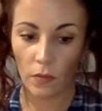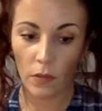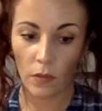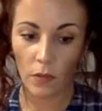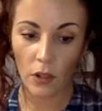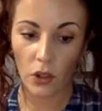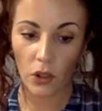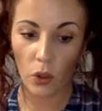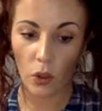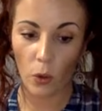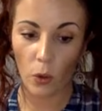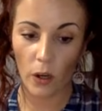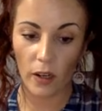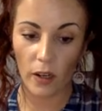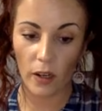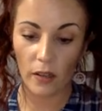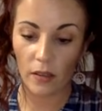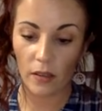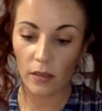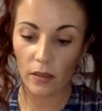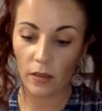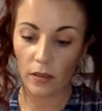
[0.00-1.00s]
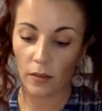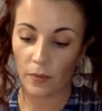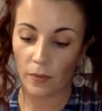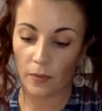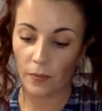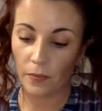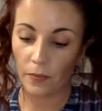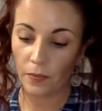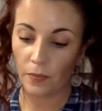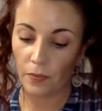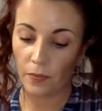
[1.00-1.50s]
Taurus.
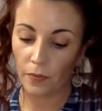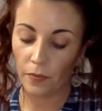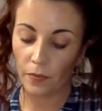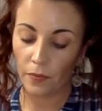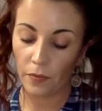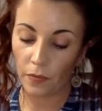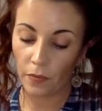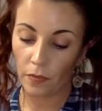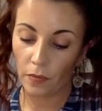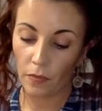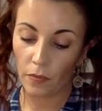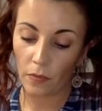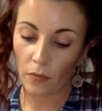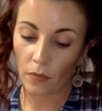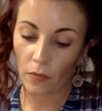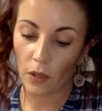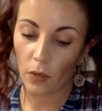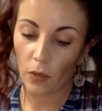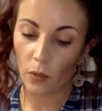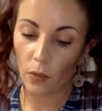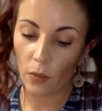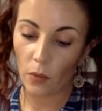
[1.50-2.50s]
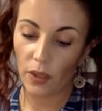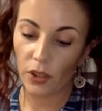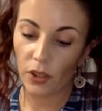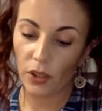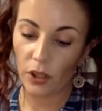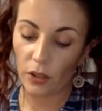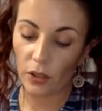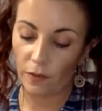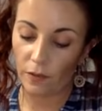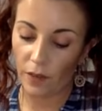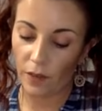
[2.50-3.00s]
What is
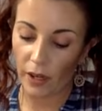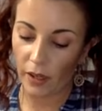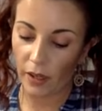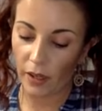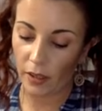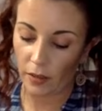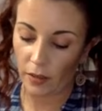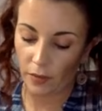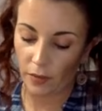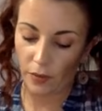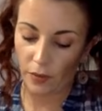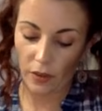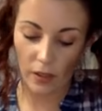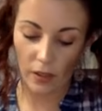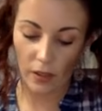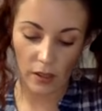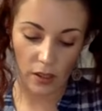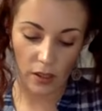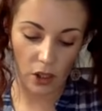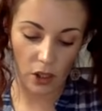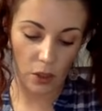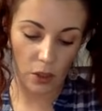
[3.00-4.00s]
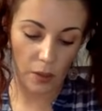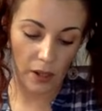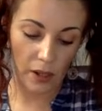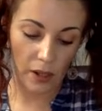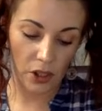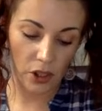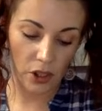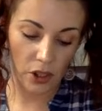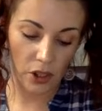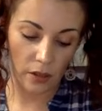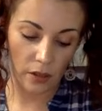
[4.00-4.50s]
your advice for this
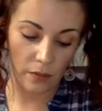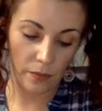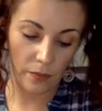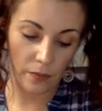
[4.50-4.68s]
situation?